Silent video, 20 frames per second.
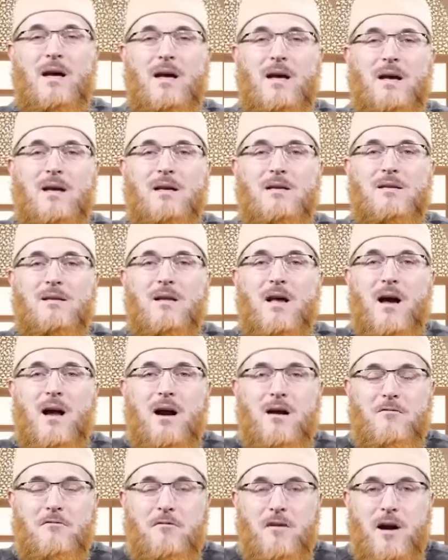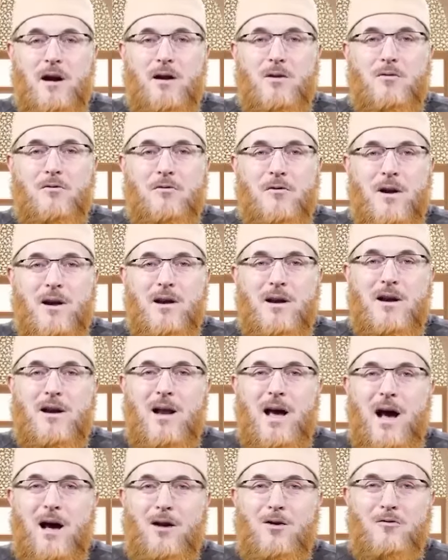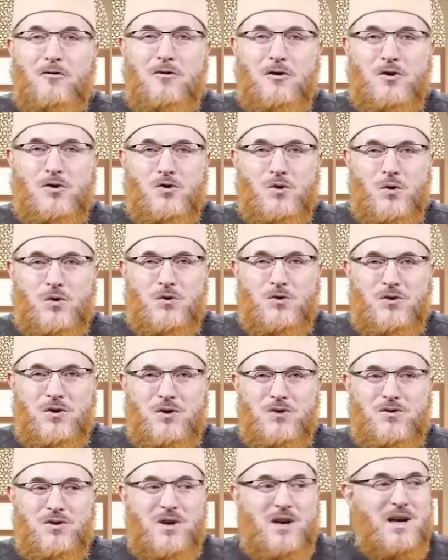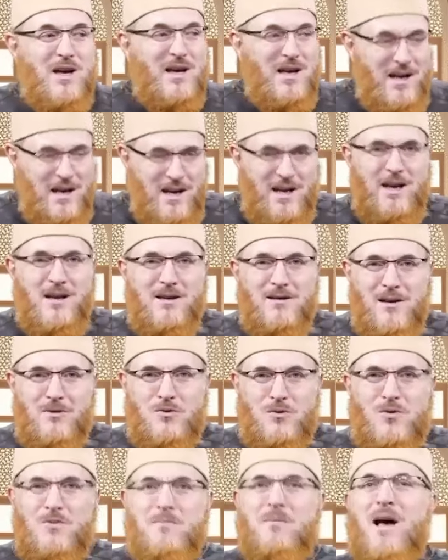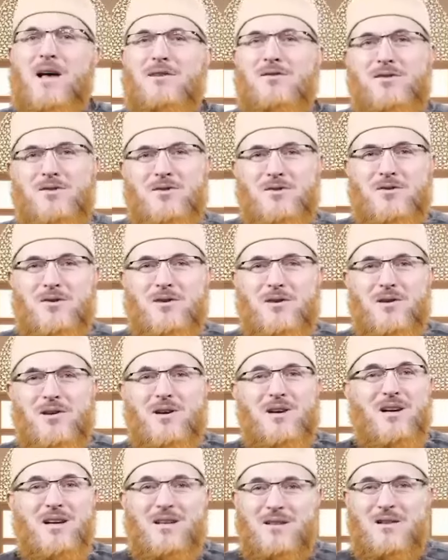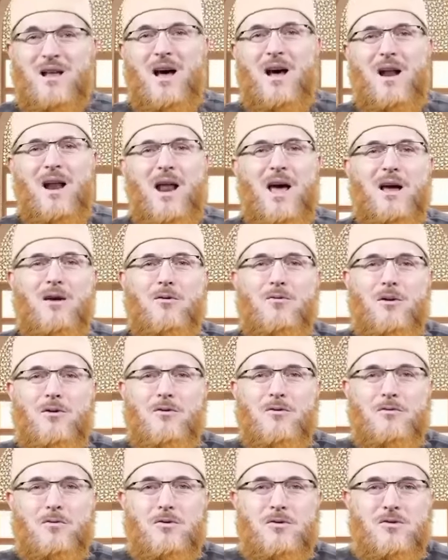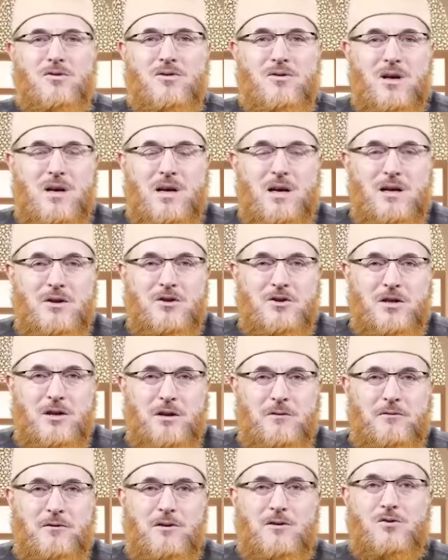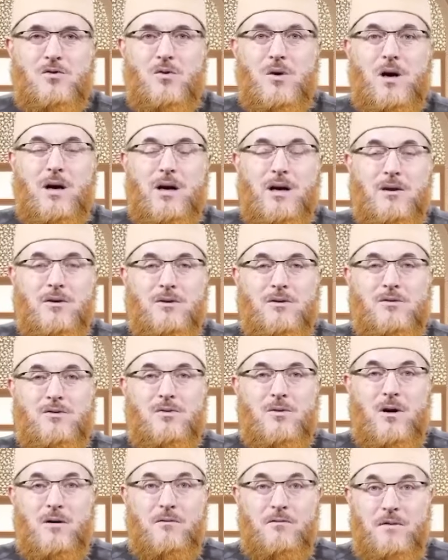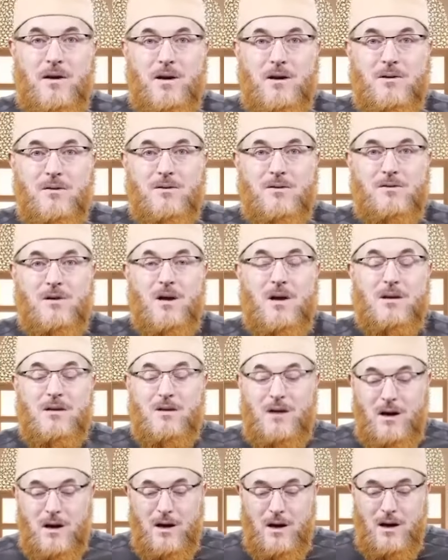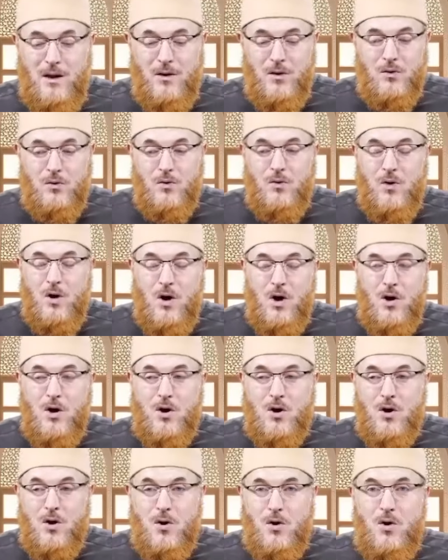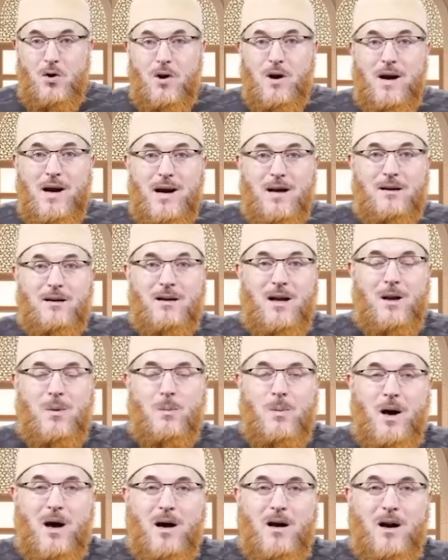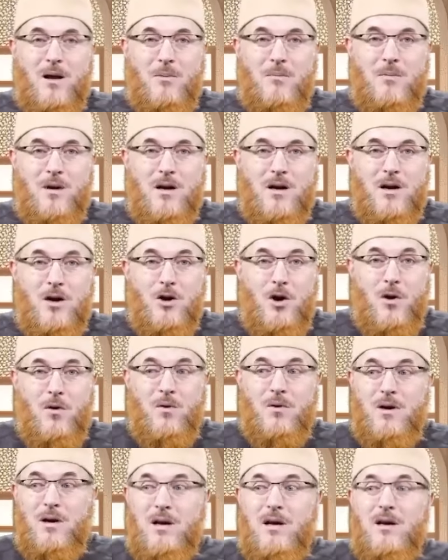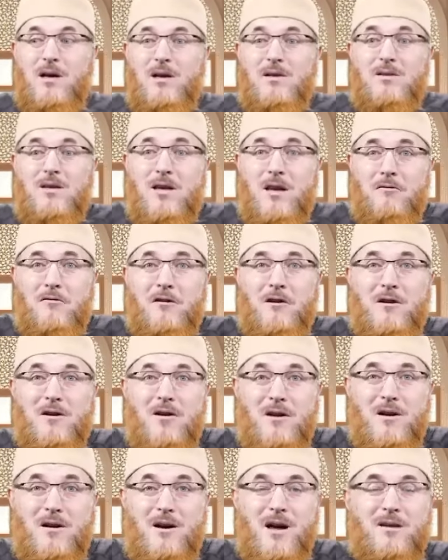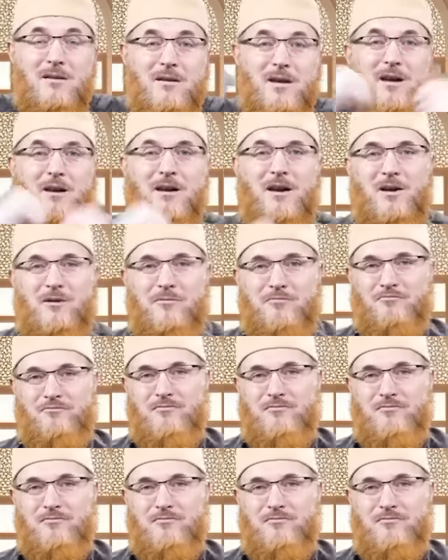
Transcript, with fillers: He is not afraid of running out of resources. He is a true messenger. He's not like one of those chieftains or leaders who are fakers. They're here to collect and pile up money. No, he is given, not taken.